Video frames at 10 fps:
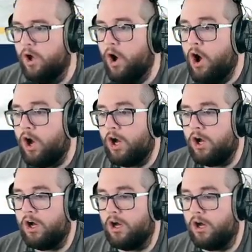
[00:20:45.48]

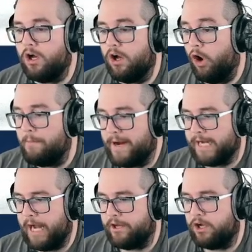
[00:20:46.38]
oh my
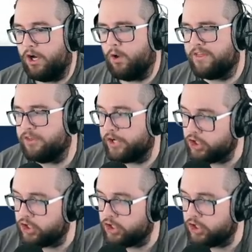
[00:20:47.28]
god! Oh, I thought he